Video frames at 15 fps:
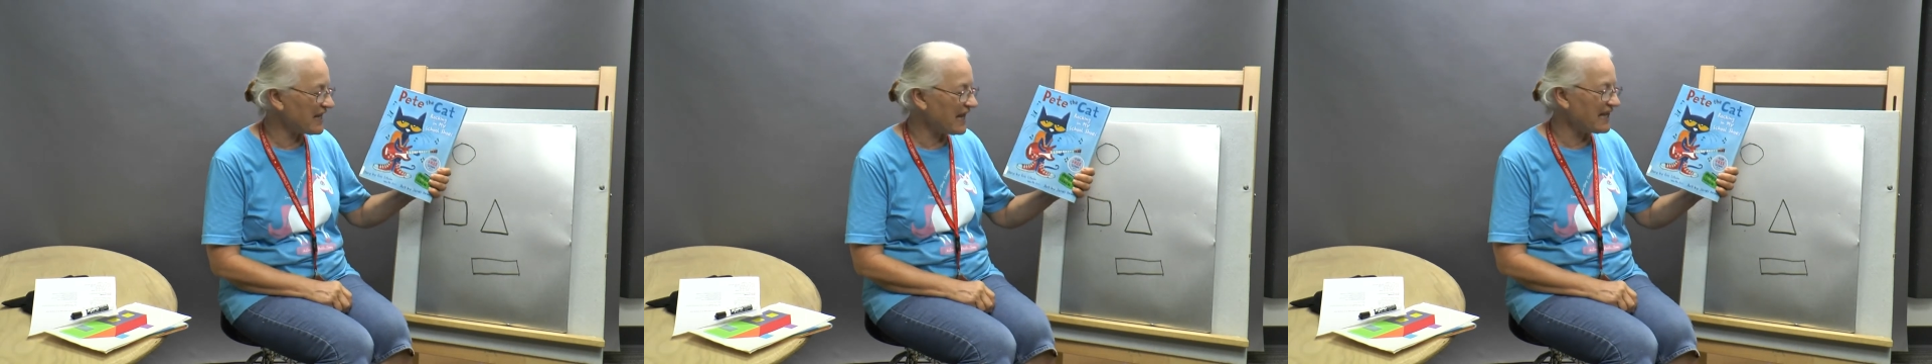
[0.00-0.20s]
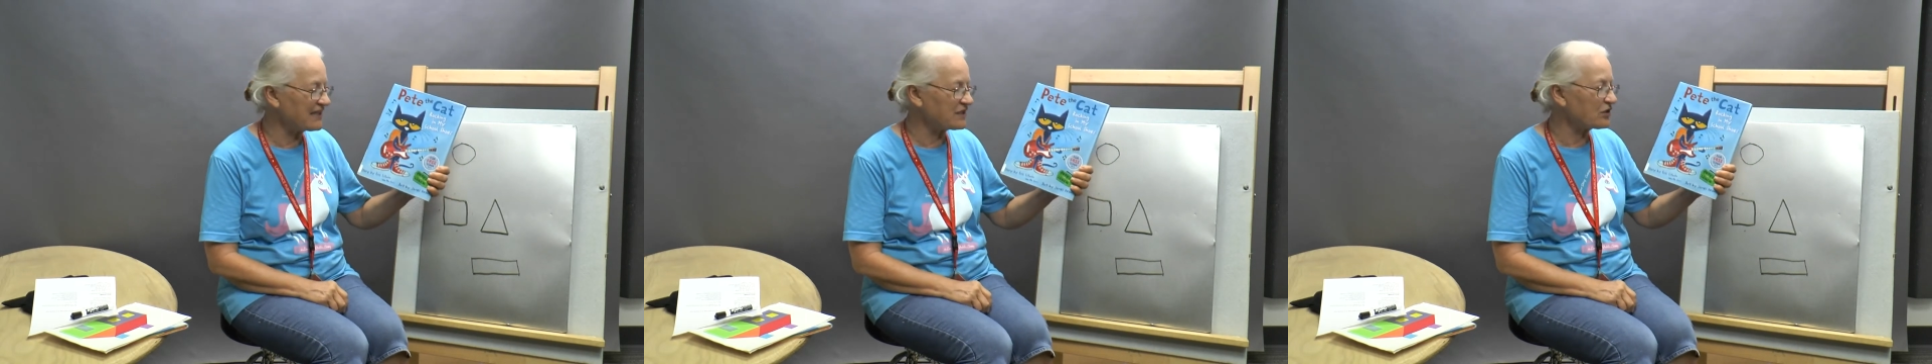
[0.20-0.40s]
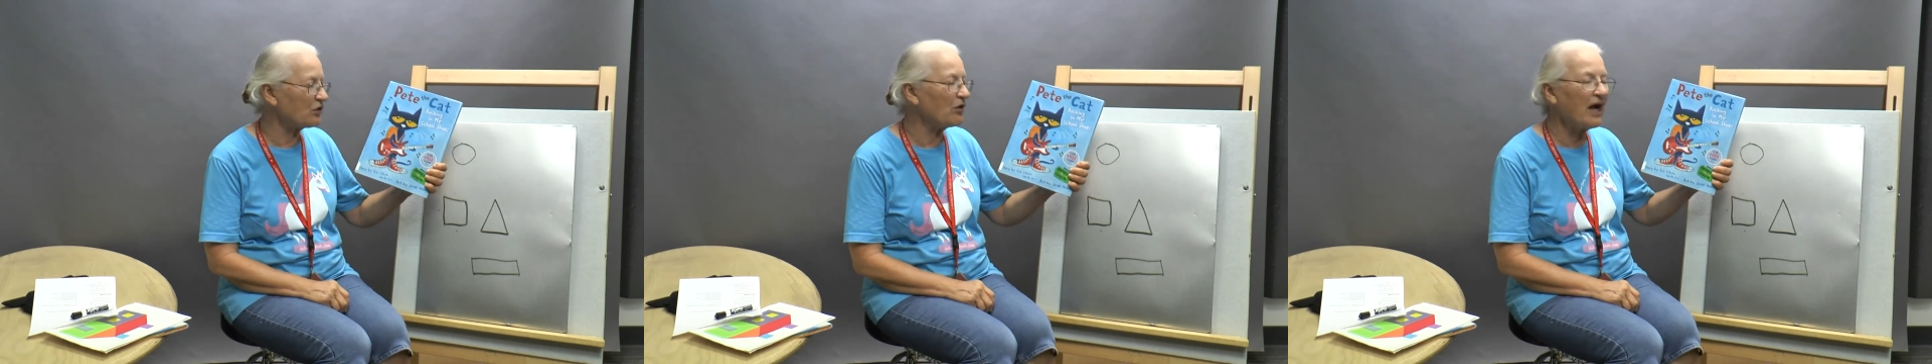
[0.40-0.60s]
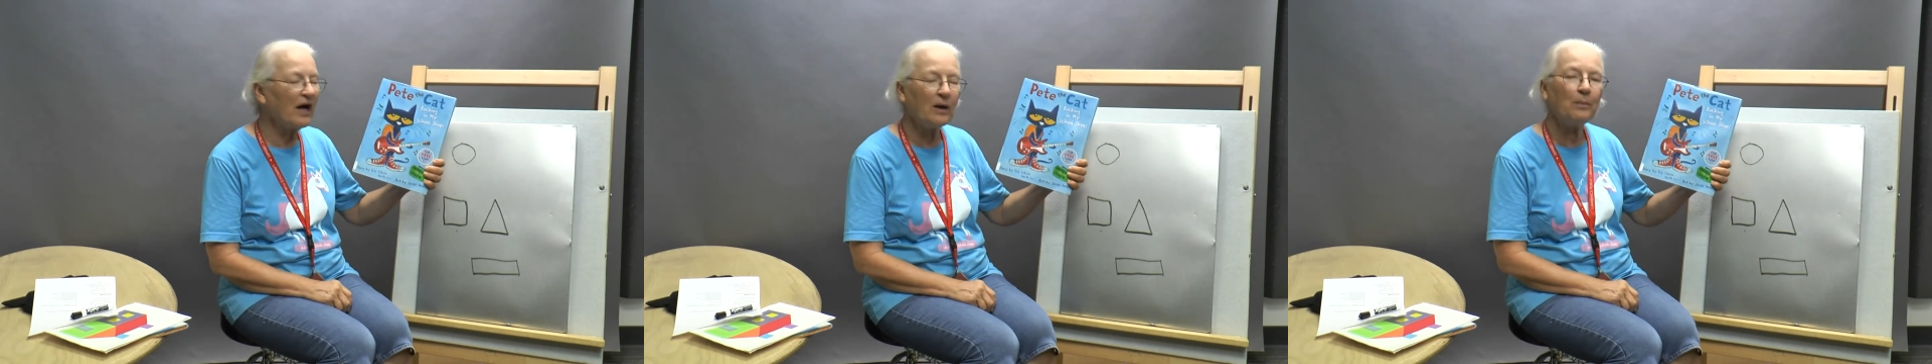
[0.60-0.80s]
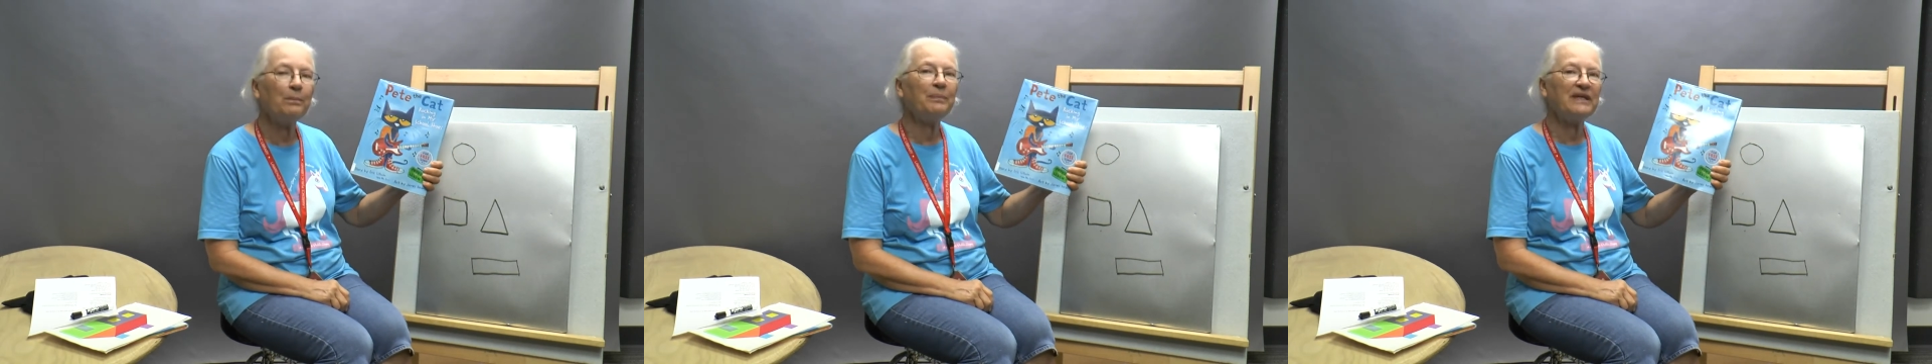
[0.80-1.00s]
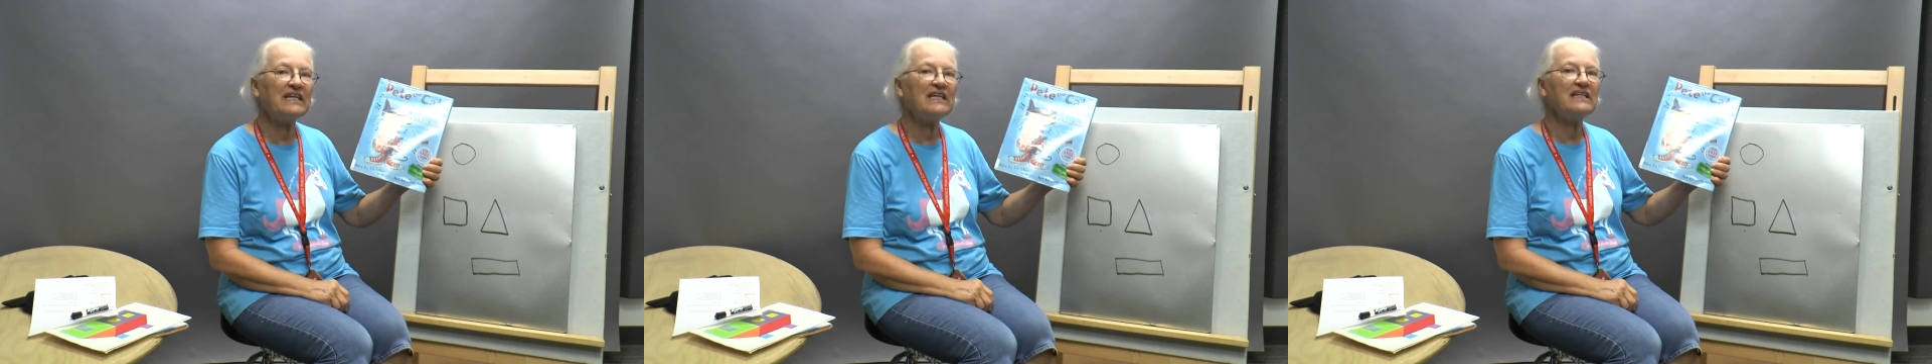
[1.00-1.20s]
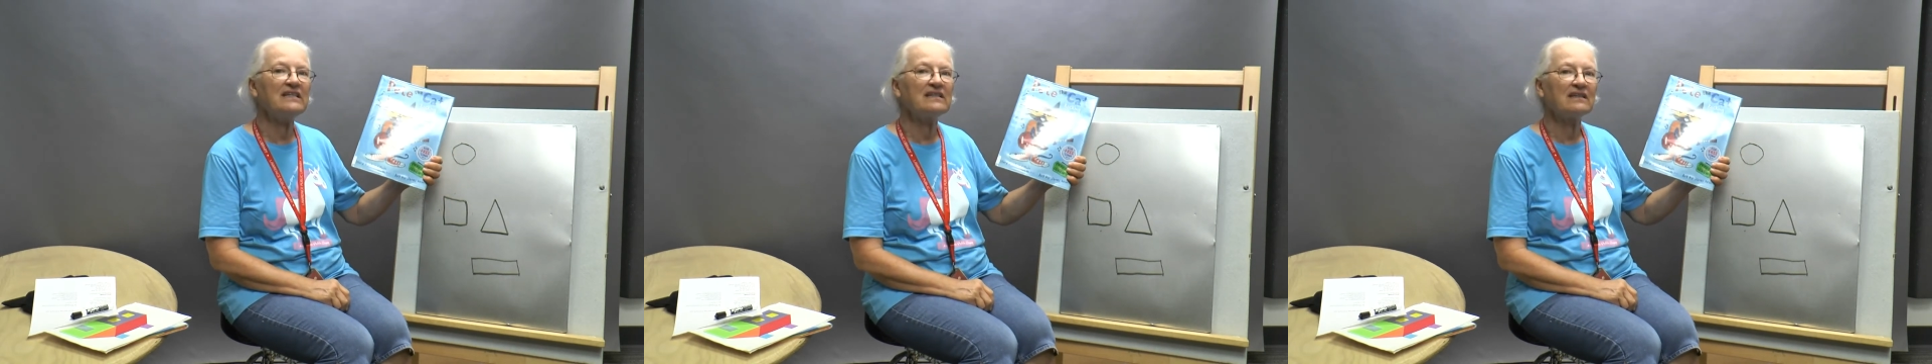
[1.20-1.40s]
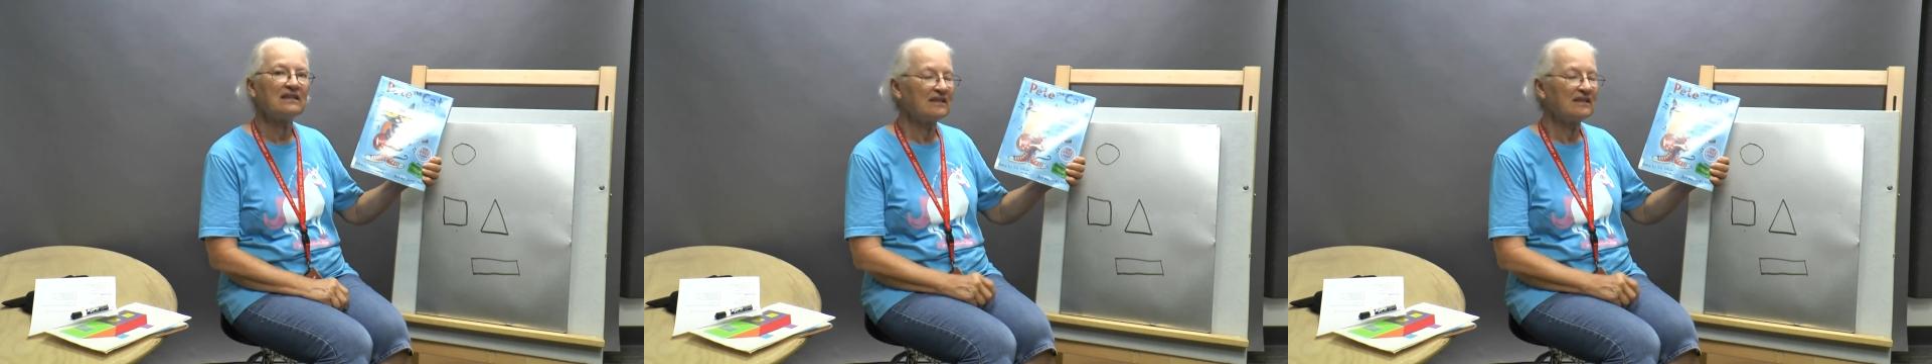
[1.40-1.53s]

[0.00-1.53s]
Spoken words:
and so help Pete